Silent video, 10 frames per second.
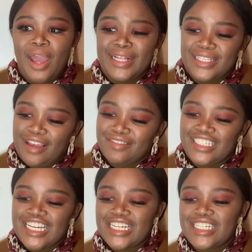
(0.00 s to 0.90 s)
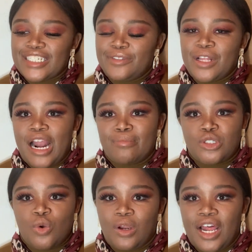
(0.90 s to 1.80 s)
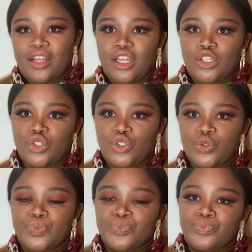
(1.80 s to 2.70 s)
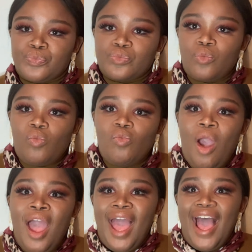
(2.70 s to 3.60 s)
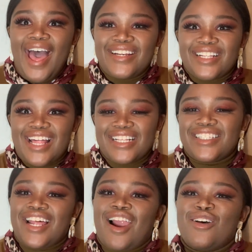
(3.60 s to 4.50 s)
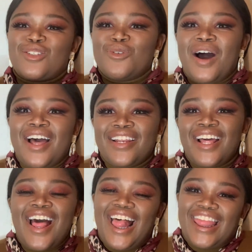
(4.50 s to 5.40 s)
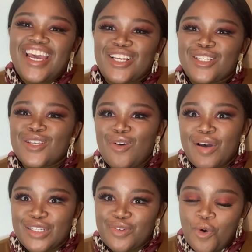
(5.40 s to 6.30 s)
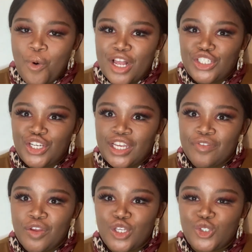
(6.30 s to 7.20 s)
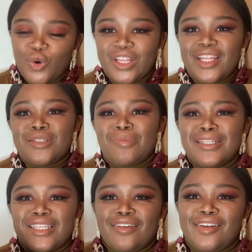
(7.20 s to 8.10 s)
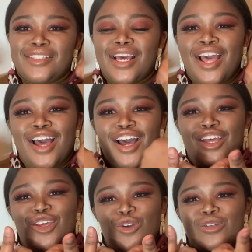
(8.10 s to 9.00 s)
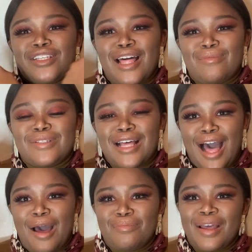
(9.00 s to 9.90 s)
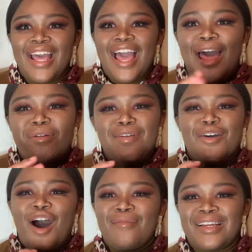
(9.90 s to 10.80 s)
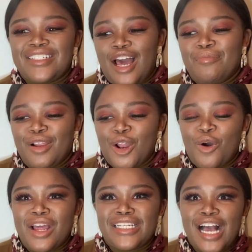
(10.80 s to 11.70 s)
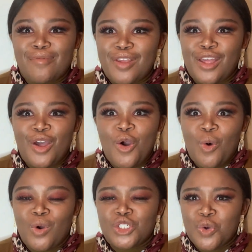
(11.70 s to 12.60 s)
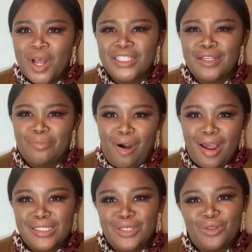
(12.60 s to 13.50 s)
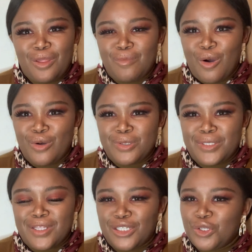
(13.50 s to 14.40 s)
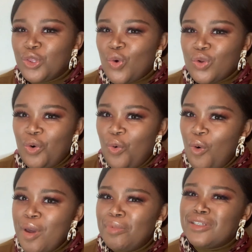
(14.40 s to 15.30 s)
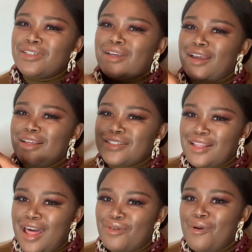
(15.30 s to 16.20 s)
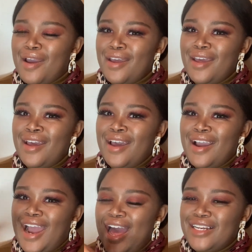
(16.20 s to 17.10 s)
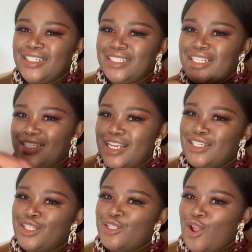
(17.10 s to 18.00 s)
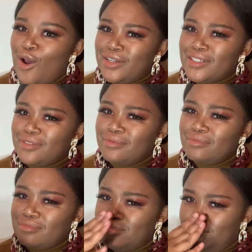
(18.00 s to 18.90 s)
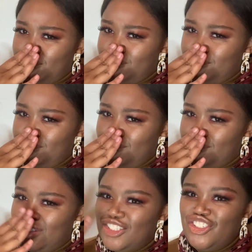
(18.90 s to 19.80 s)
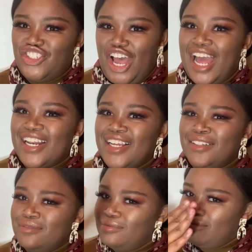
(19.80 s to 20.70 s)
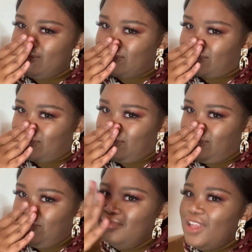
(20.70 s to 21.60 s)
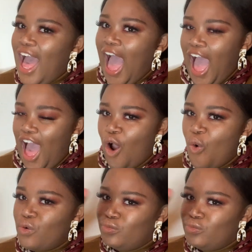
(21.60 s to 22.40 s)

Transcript: It's evident, and I'm so glad that you do. And that's the last one. Thank you so much for watching. If you enjoyed this, please give it a huge thumbs up, and maybe comment down below and tell me which one surprised you the most, that you thought, oh, maybe she is that way. Kanti, she says she's not. Njani. How?